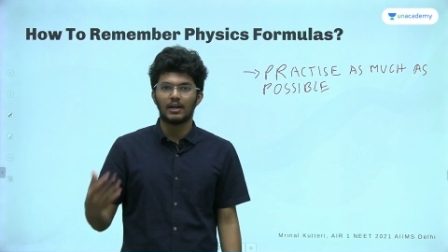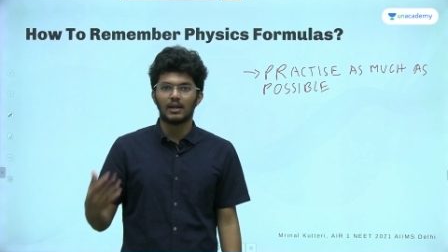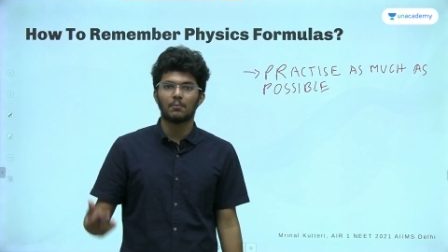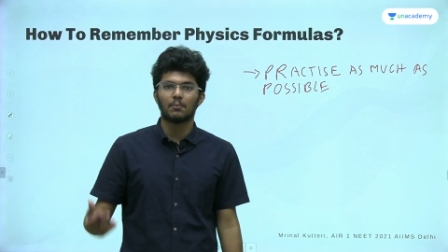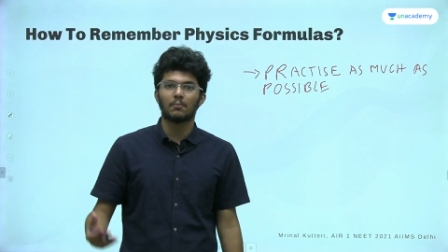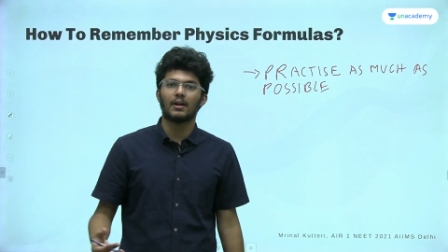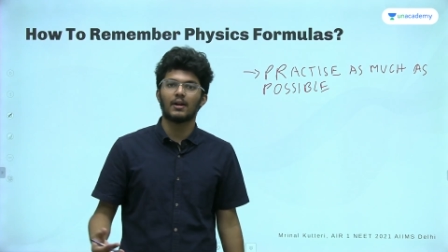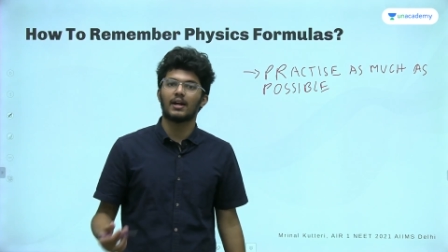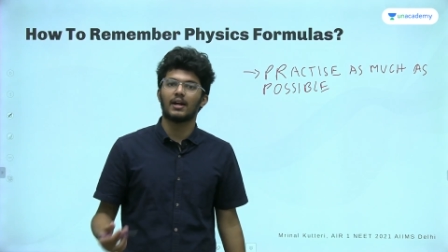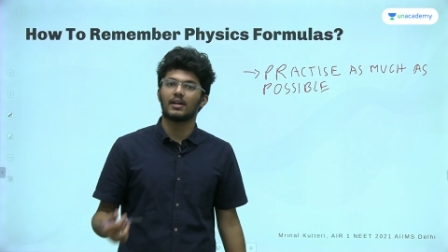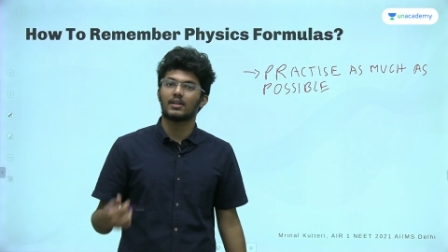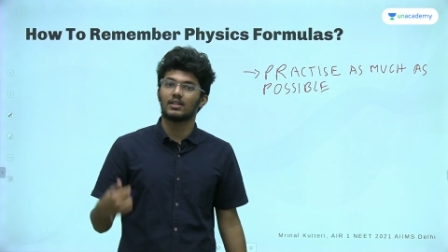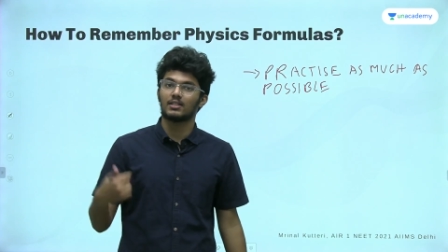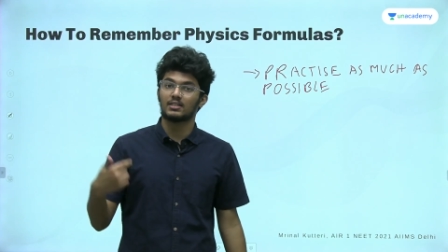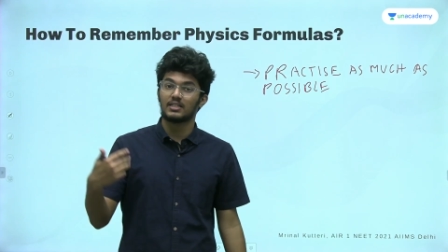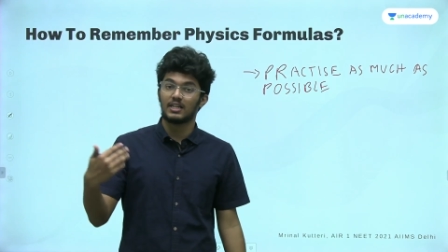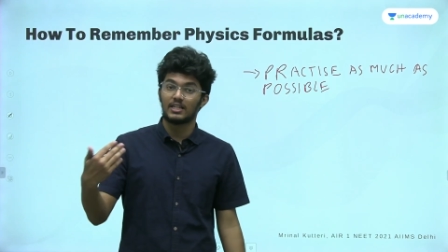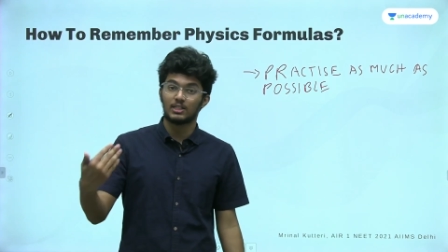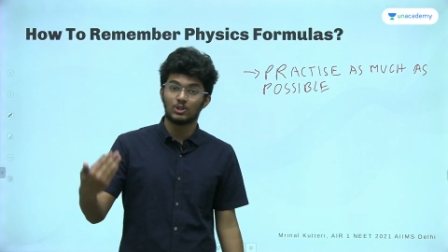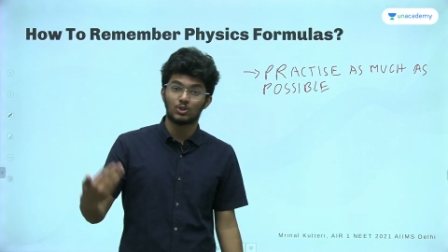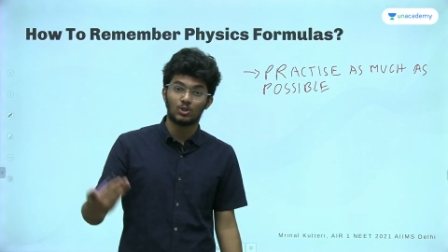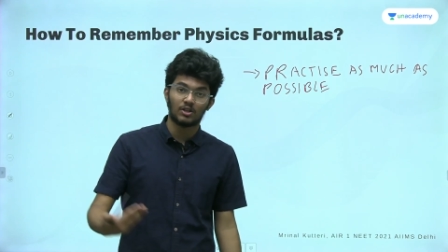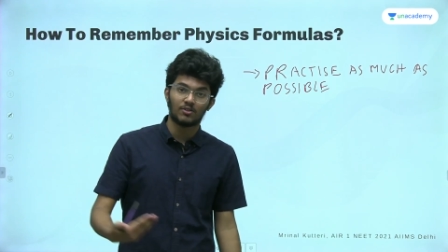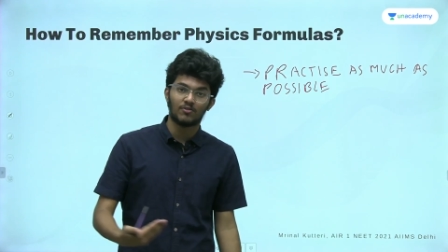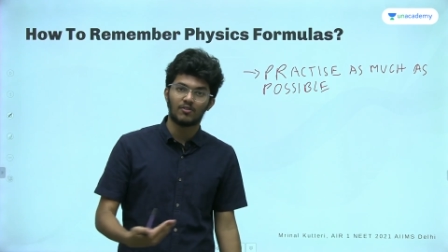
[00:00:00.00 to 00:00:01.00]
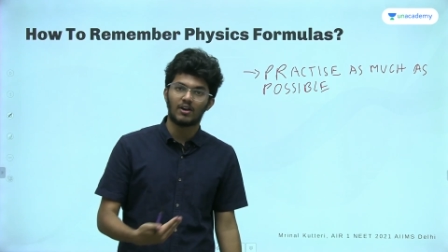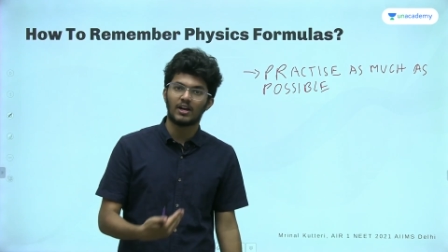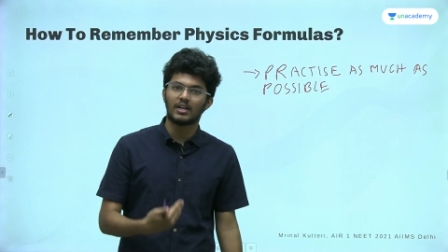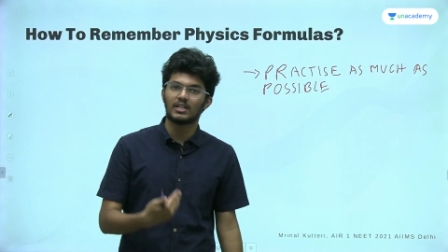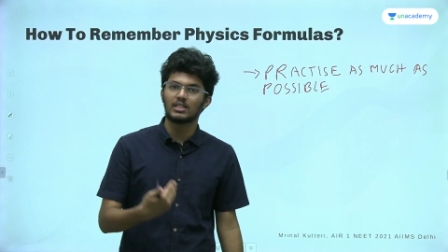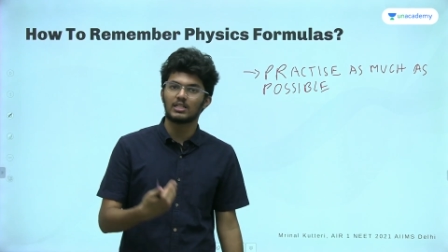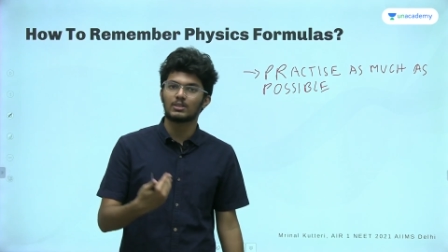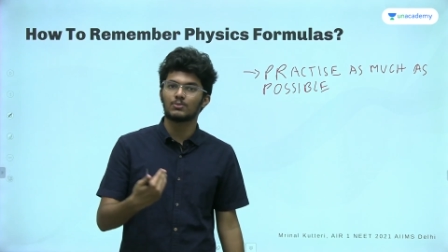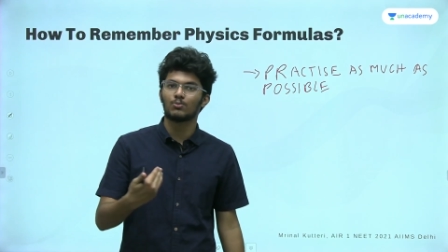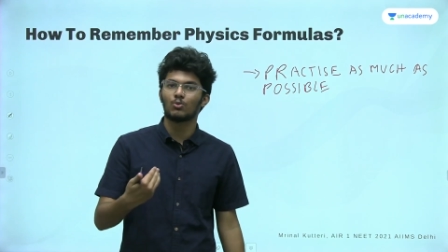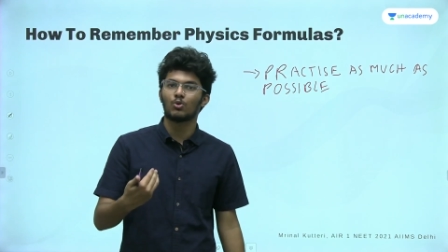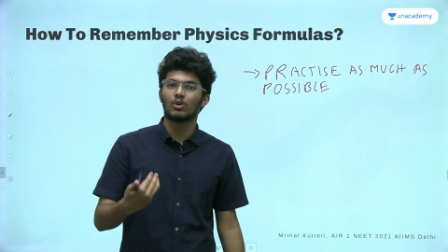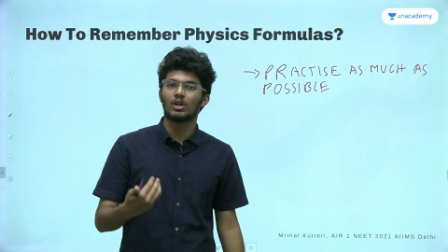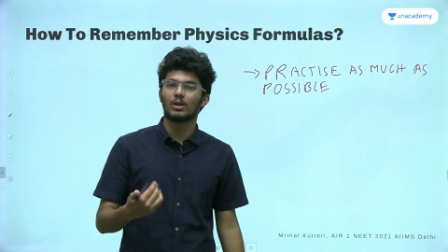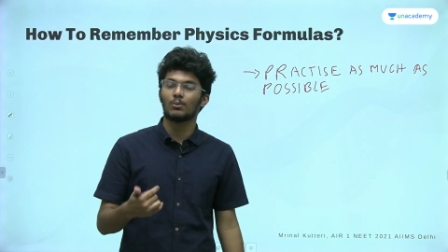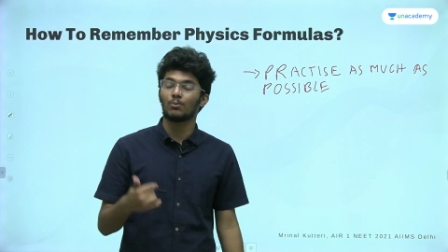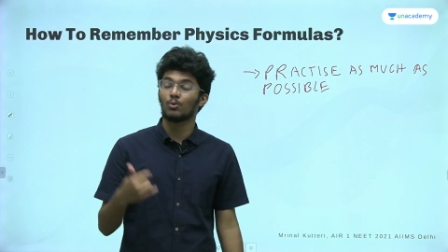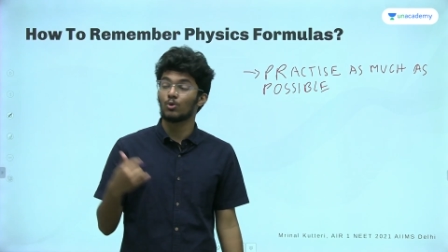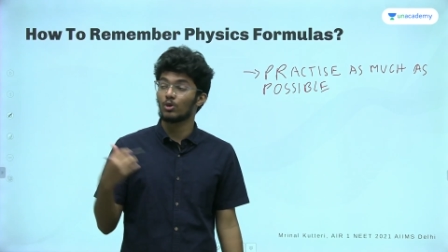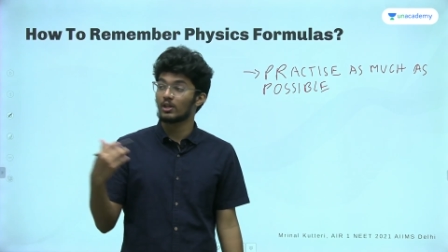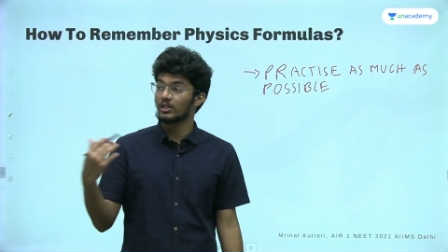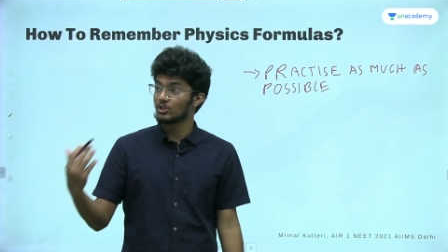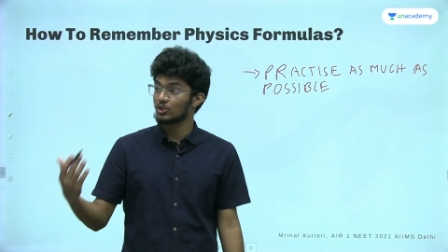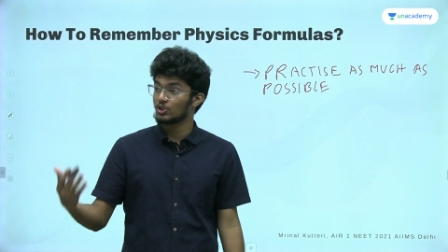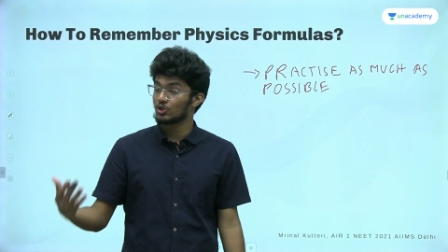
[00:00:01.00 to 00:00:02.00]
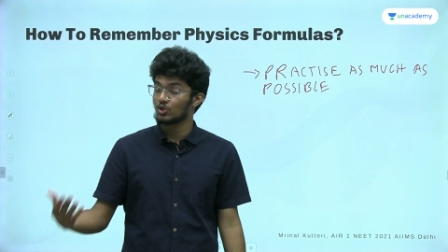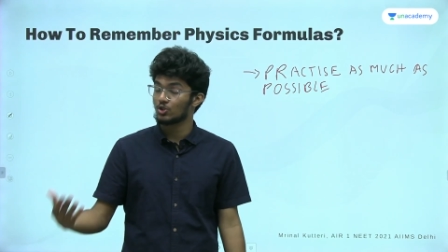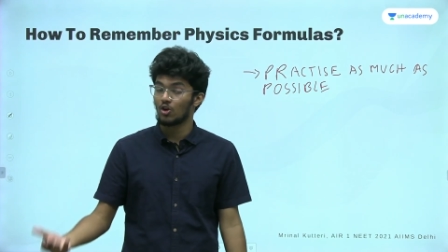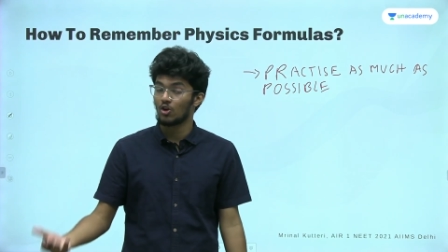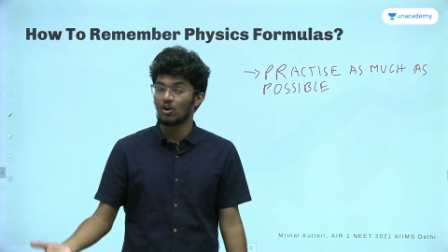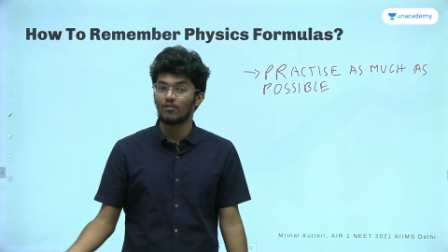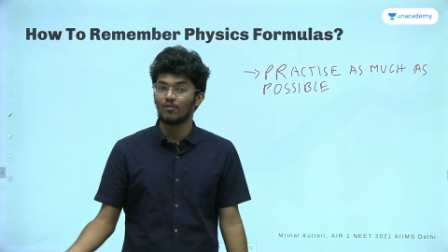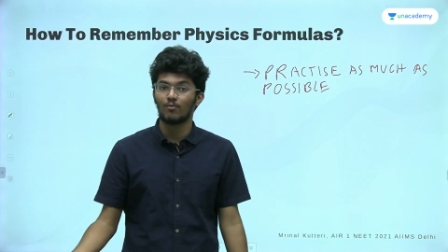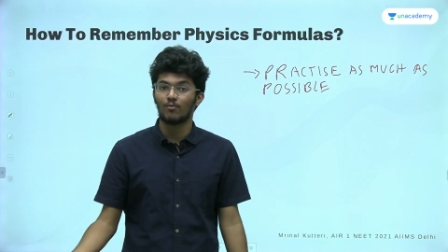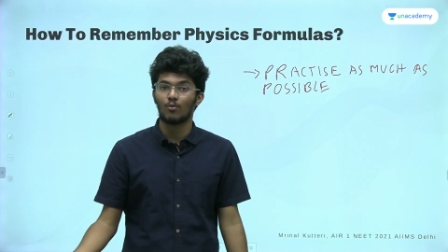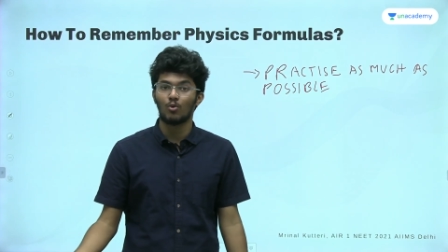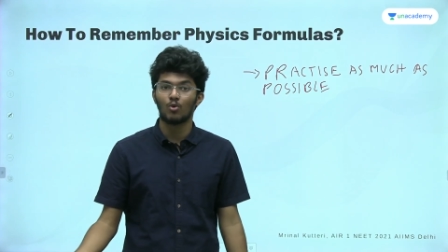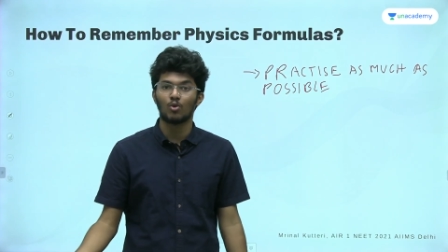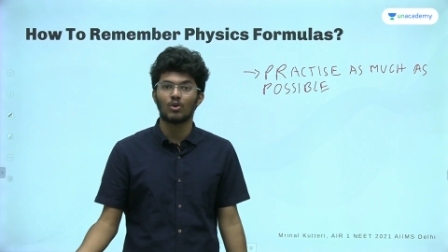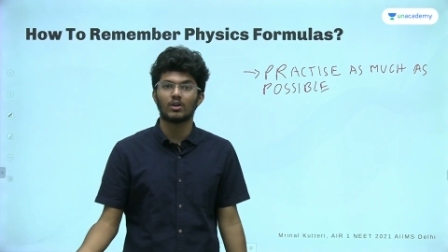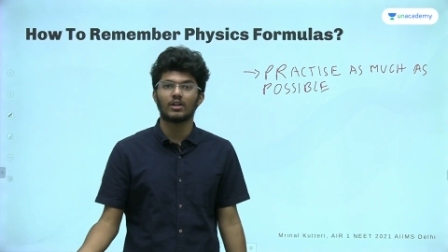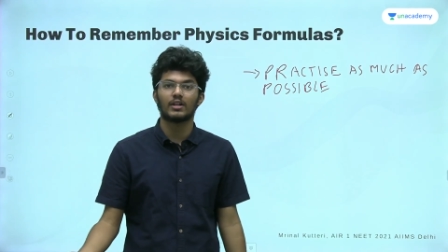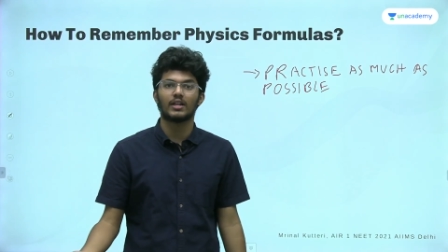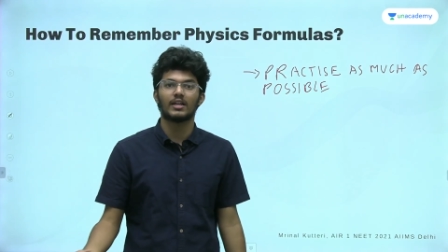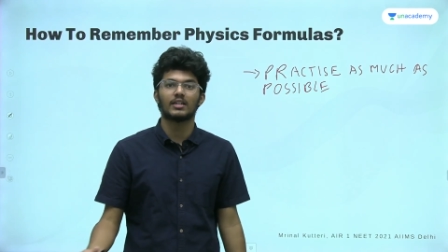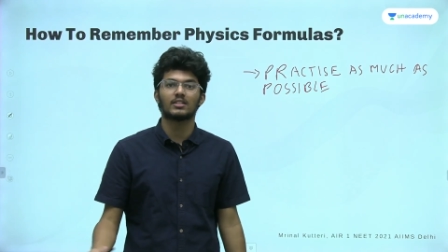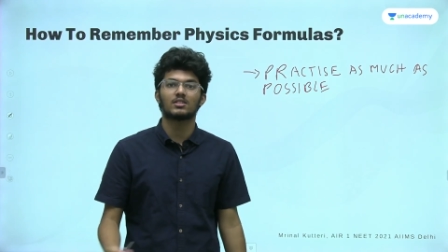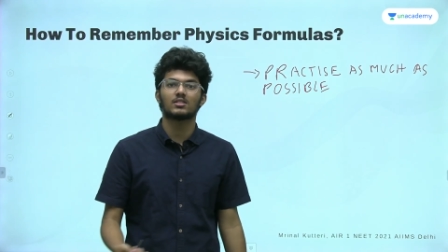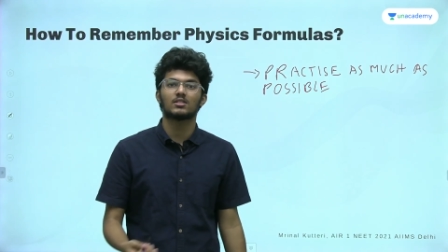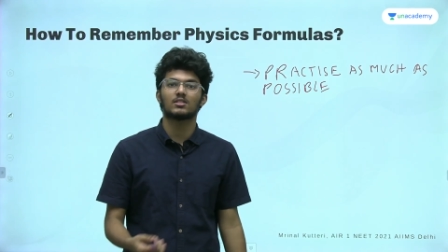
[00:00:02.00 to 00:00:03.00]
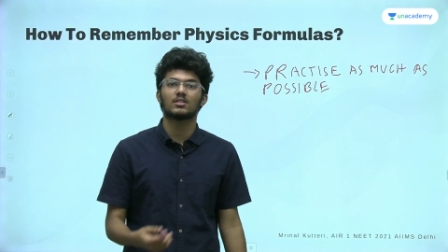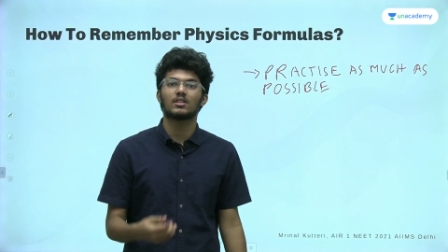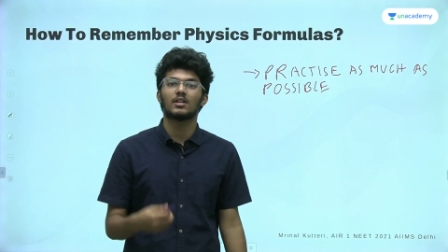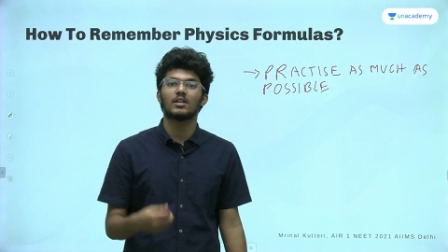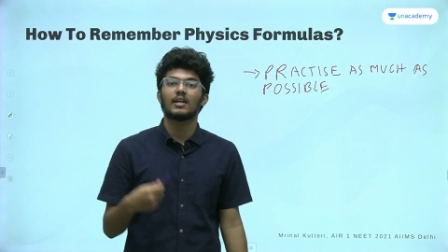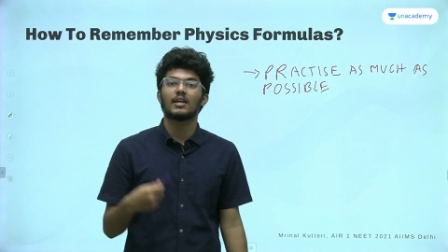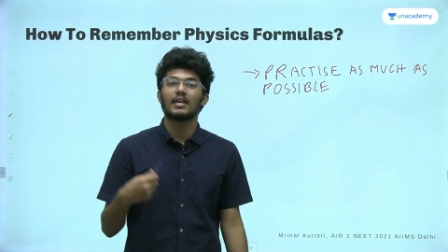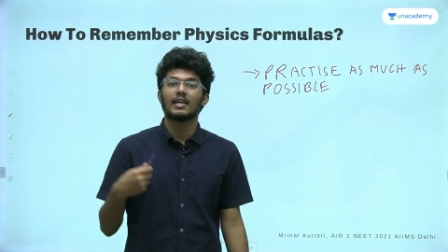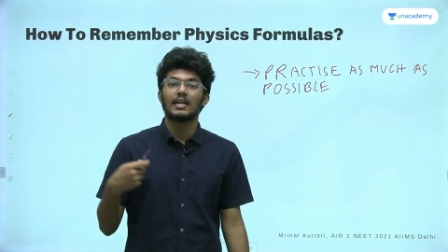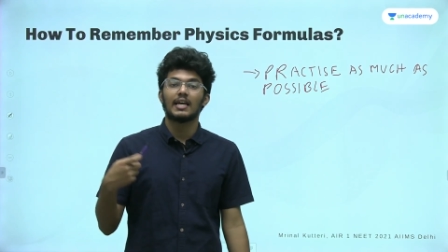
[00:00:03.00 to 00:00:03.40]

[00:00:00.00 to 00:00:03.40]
and practice as you revise more and more, as you solve more tests,